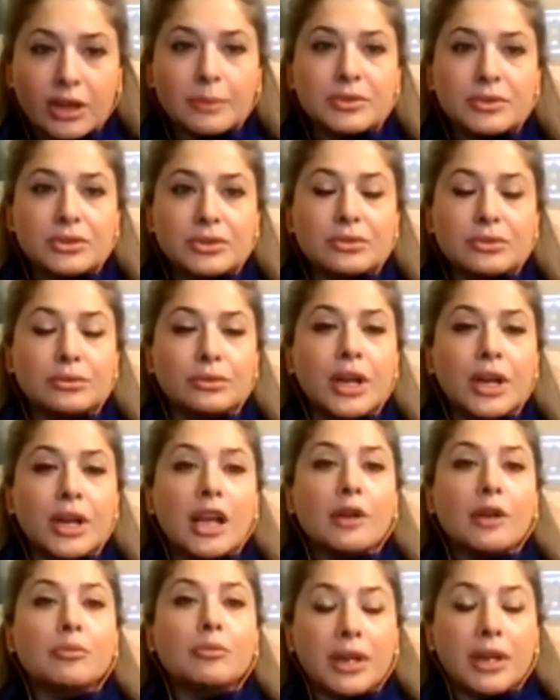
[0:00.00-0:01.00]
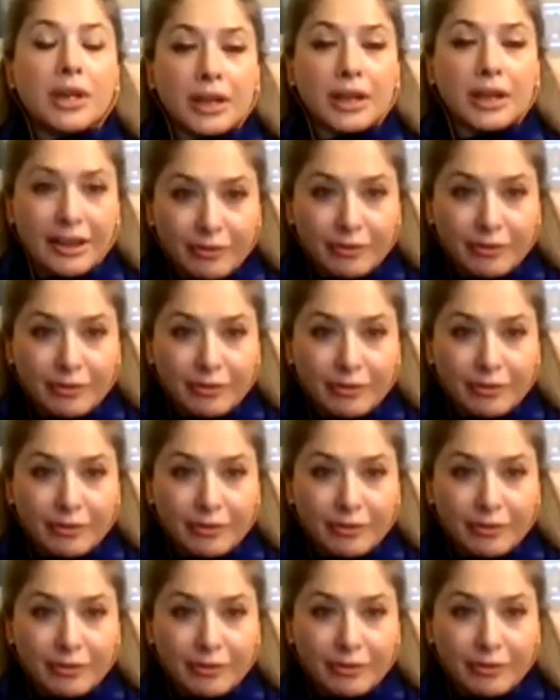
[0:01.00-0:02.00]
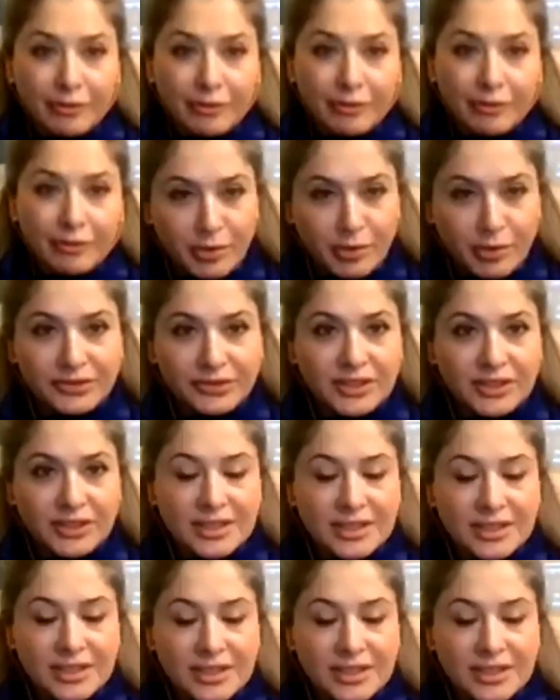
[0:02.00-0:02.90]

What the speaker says: to bring you preferences,